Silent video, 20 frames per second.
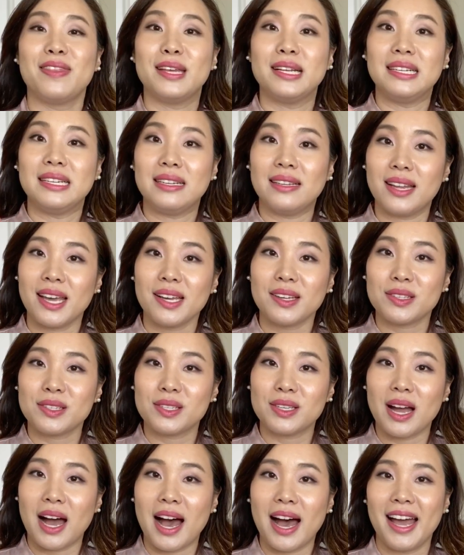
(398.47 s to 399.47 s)
the
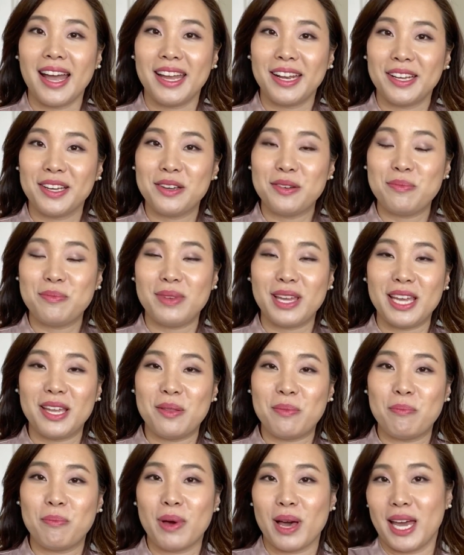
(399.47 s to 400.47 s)
next item
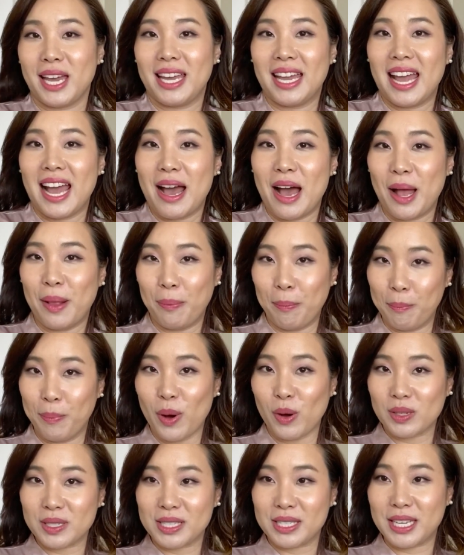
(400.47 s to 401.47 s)
in my
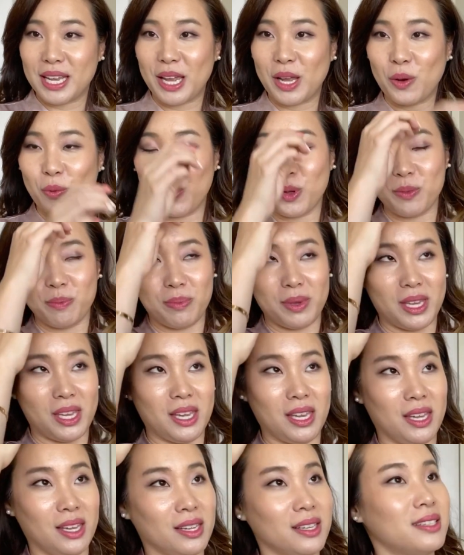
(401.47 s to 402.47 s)
unboxing would
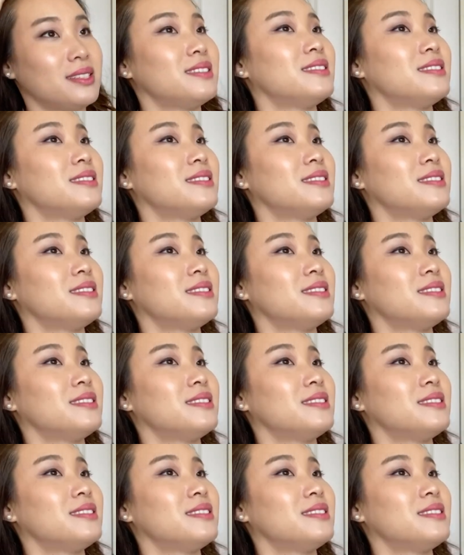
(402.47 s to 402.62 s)
be